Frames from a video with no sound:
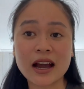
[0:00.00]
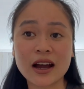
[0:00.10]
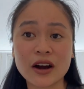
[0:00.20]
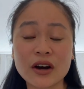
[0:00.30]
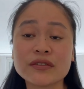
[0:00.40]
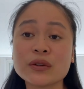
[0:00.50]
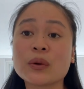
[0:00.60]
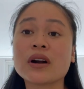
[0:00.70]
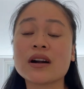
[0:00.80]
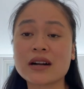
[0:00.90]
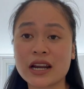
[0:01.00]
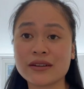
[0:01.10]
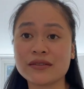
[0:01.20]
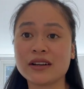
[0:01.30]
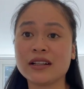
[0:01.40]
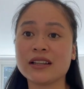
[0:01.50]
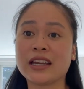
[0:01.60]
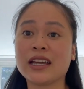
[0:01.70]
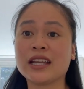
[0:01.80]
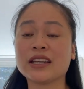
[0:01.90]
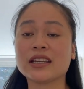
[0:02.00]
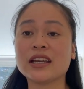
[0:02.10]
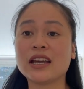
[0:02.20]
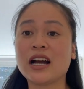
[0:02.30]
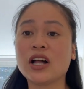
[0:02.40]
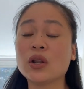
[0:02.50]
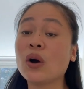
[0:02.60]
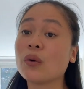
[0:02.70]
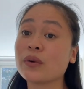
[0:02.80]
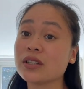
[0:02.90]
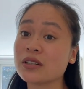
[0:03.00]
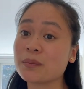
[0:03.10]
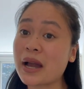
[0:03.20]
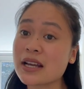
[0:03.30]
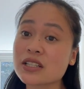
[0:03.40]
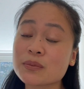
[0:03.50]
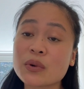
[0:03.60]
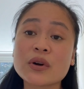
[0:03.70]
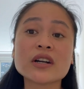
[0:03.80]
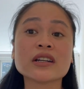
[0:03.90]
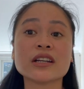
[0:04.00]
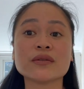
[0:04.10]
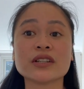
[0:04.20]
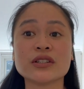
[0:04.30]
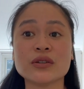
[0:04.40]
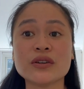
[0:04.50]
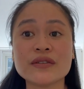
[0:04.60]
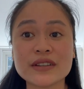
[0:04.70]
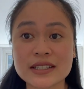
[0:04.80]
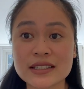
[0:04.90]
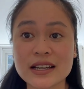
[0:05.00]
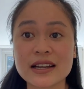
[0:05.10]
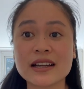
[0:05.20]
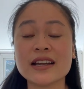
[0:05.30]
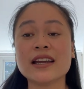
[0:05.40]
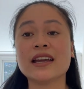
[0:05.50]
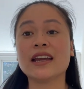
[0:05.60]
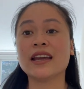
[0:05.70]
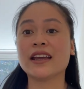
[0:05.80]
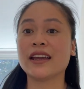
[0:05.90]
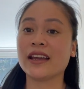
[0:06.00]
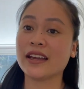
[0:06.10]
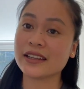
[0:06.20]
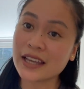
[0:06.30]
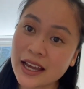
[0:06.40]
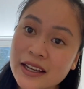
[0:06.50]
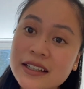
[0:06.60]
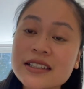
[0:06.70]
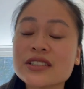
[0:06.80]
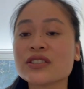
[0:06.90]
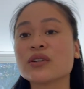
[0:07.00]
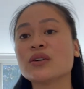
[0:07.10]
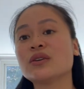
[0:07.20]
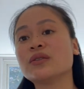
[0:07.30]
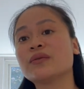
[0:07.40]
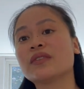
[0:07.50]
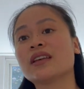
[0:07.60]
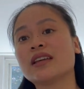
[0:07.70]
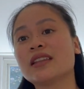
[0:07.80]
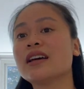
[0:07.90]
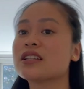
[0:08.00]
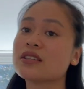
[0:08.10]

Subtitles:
of your arrival, and along with your passport and with your visa. And yeah, so that